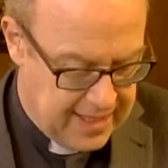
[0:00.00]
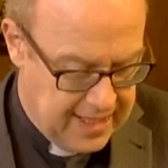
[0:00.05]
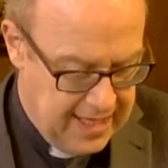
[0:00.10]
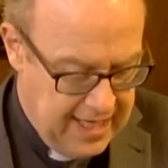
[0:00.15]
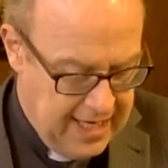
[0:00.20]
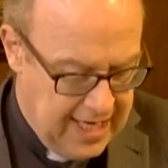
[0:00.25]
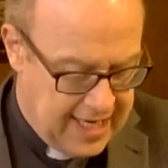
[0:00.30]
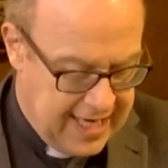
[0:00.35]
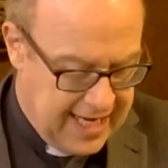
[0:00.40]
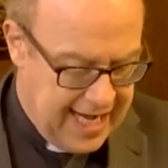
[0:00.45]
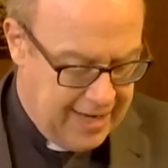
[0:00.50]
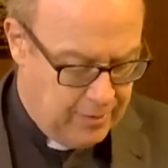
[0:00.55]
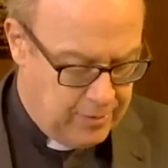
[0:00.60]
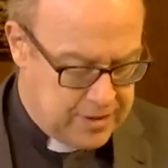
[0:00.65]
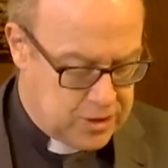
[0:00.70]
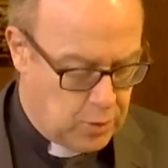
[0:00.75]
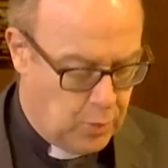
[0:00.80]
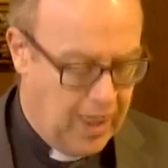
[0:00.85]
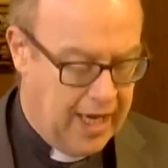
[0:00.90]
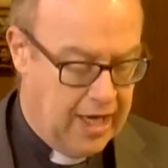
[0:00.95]
And that was
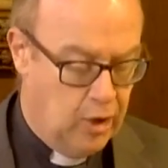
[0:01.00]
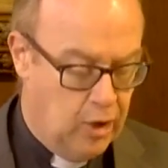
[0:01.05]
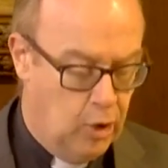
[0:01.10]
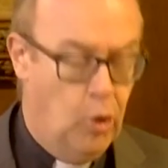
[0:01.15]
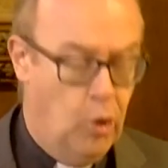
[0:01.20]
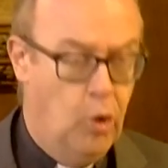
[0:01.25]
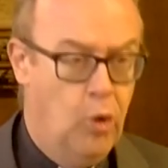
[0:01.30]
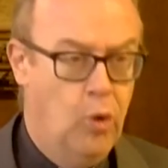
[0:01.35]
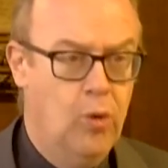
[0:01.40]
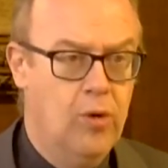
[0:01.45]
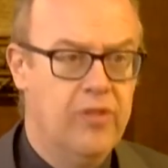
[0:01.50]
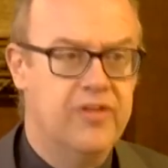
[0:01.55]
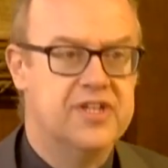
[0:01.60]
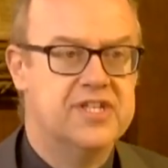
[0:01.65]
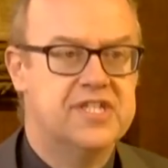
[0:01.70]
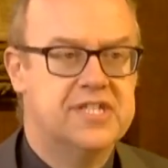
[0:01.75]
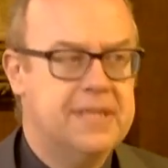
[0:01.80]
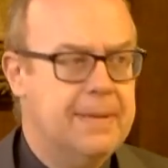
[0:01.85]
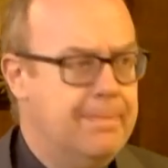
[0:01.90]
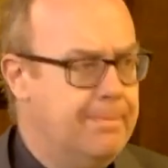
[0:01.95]
where all the
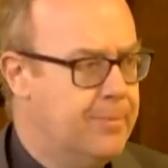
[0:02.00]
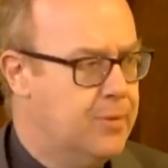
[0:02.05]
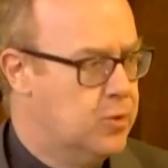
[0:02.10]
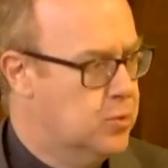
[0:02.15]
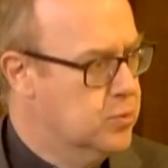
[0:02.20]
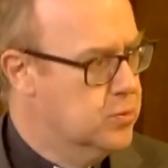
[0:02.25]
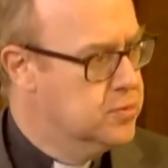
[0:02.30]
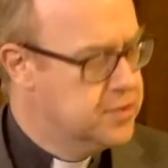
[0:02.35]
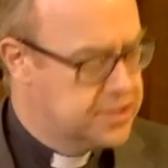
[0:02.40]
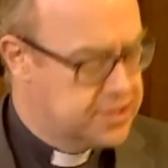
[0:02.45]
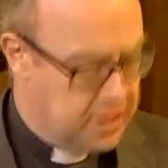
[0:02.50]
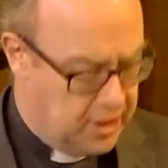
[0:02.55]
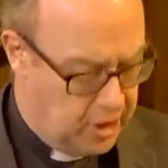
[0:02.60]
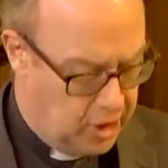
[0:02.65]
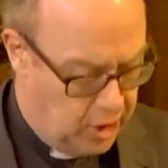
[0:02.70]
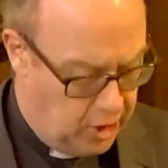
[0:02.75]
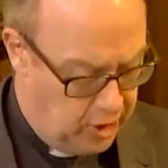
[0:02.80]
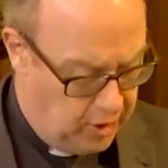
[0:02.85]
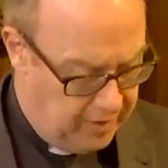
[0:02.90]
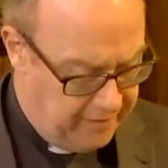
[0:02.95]
symbols
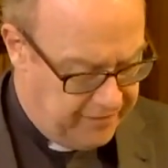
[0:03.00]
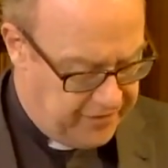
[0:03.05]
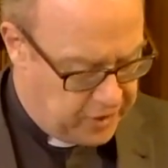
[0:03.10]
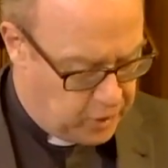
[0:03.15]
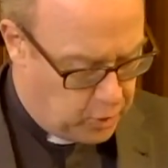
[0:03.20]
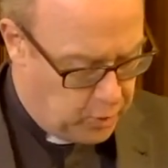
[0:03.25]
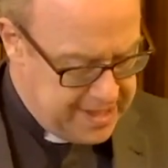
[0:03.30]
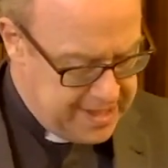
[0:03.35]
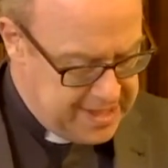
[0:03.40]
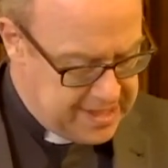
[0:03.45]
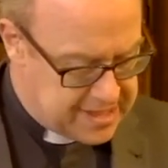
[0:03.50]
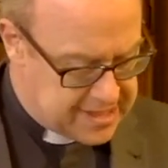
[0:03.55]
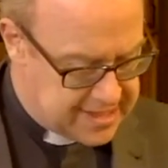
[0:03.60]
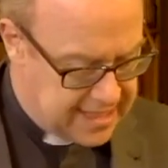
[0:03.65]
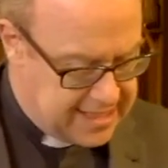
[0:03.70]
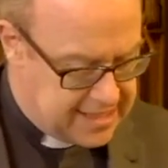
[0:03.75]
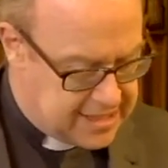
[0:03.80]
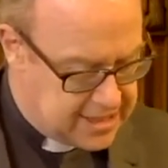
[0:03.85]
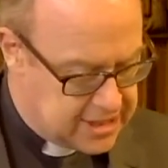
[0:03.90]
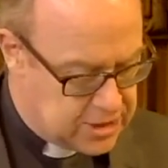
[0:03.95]
of the Queen's
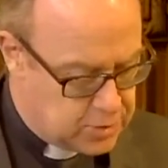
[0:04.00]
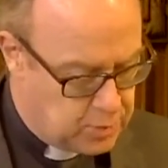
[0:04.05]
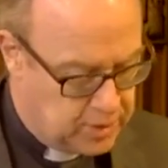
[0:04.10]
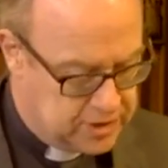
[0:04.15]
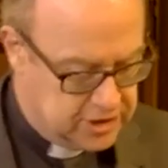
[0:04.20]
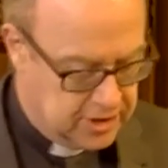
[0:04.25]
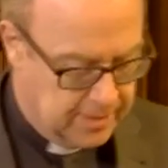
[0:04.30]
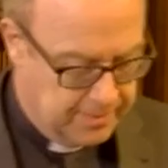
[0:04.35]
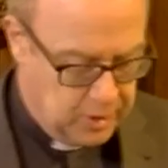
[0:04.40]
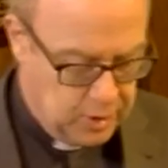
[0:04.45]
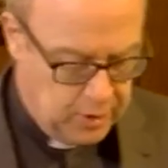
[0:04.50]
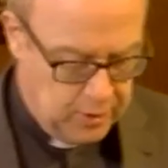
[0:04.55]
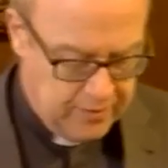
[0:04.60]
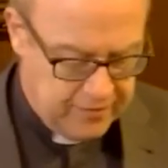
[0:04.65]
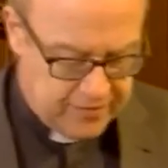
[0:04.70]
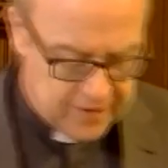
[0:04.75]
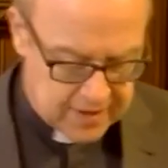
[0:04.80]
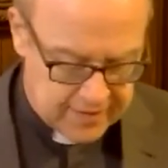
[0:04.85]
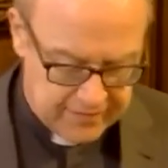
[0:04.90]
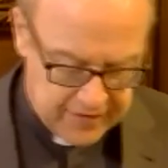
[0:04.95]
status were
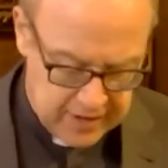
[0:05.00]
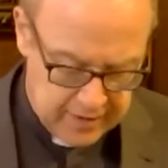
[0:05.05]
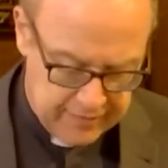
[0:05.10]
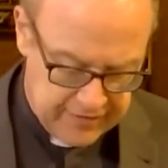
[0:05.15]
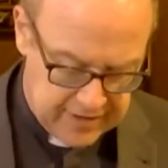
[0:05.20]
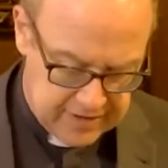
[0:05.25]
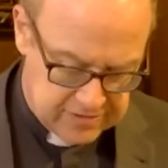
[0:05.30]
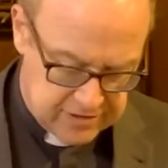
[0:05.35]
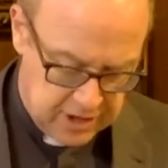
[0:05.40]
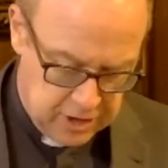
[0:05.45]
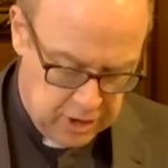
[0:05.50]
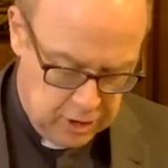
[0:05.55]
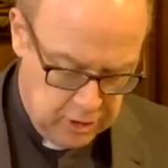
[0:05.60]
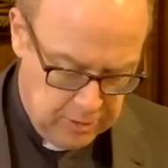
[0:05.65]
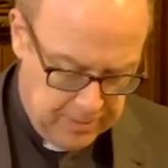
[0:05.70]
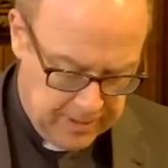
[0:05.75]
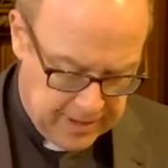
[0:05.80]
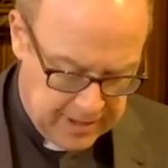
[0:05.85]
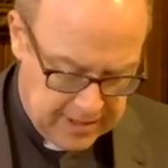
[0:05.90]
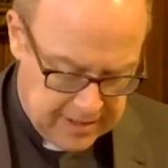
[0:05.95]
removed, the velvet robe,
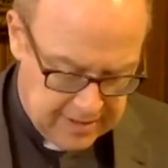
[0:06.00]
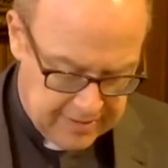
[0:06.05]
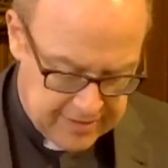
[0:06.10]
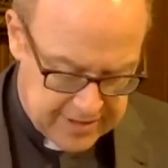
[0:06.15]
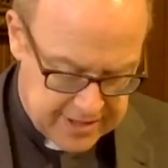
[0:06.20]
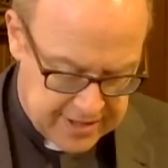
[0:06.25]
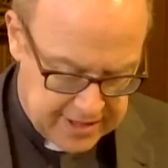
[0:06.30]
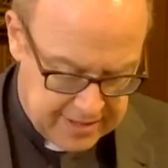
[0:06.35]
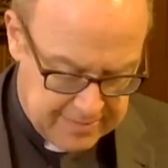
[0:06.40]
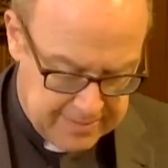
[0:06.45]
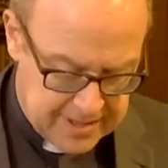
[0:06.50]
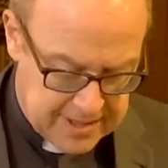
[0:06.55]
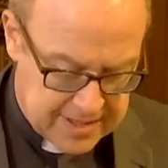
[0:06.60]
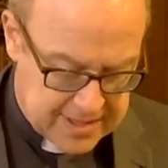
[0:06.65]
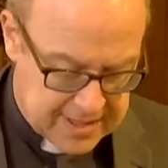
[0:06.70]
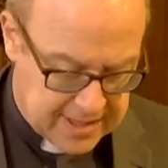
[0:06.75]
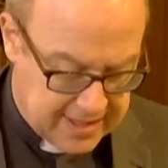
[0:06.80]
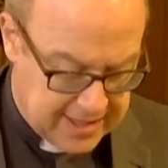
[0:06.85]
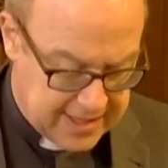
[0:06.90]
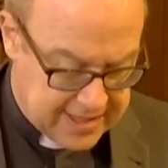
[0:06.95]
the diamond
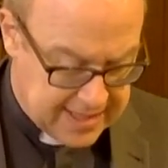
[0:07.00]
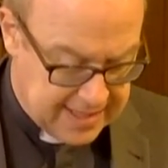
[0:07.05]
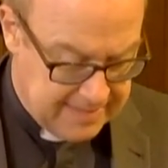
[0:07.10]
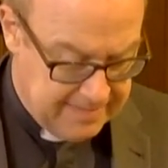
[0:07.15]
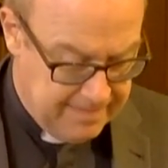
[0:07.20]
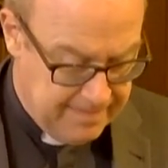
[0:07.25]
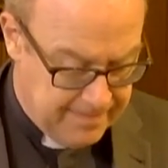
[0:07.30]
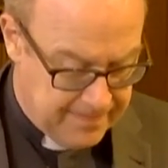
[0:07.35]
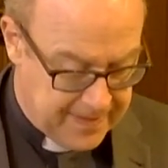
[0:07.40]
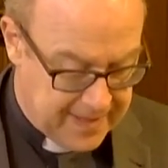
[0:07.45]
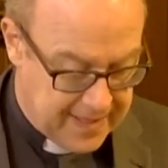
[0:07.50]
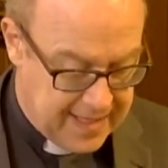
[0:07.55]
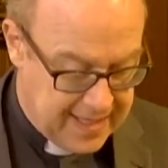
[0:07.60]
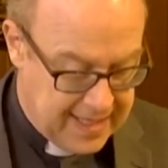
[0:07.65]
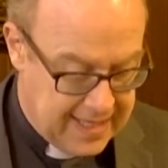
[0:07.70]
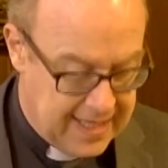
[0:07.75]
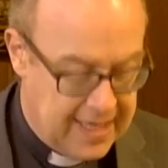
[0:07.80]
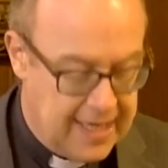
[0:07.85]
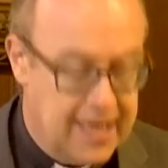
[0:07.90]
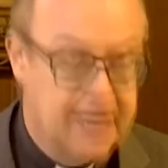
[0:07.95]
diadem,
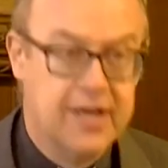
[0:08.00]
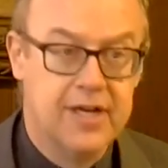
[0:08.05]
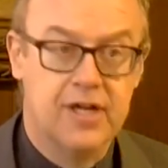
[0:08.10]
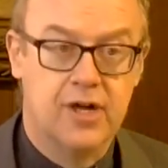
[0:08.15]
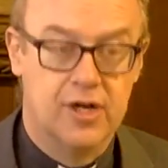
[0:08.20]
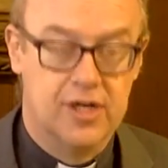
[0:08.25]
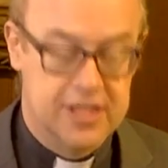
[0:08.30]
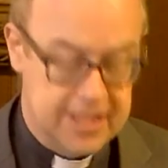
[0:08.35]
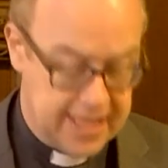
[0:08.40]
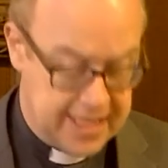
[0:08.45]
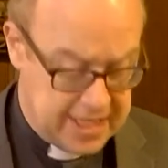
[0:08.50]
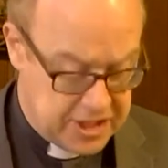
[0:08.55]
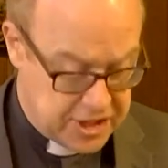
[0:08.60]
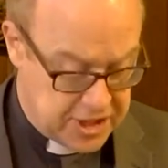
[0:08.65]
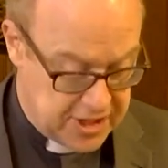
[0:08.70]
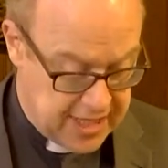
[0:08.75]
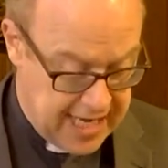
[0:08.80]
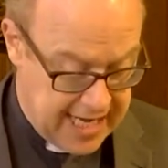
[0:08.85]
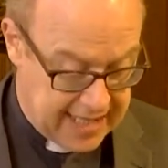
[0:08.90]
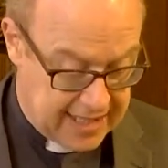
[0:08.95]
and the coronation
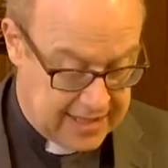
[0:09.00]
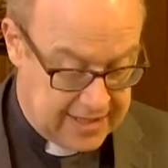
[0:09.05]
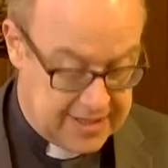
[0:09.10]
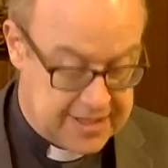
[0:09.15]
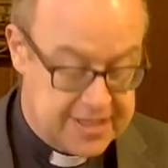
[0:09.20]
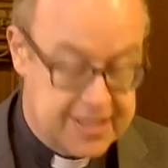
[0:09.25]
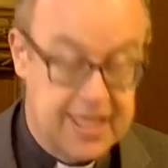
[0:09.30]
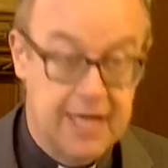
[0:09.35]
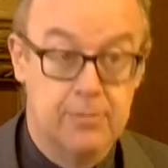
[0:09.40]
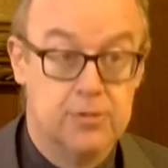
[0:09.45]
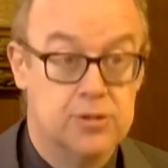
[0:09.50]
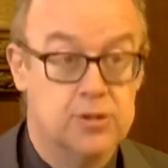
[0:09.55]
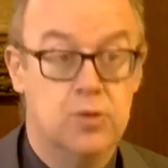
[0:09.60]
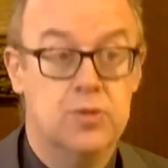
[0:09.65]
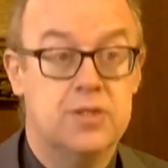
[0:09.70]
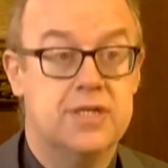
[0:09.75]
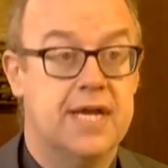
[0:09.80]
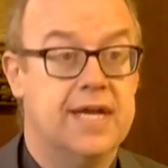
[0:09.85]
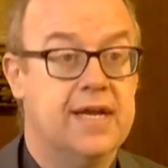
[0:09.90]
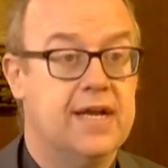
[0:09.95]
necklace. They were all
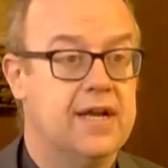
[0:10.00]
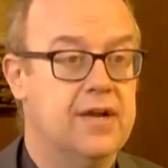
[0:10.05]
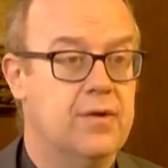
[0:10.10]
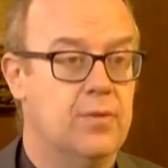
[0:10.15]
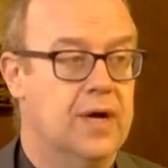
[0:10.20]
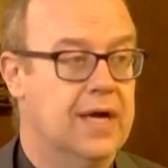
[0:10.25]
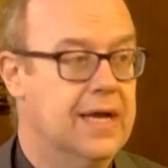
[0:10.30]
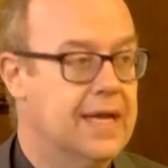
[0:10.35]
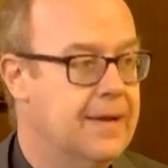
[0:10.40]
taken away.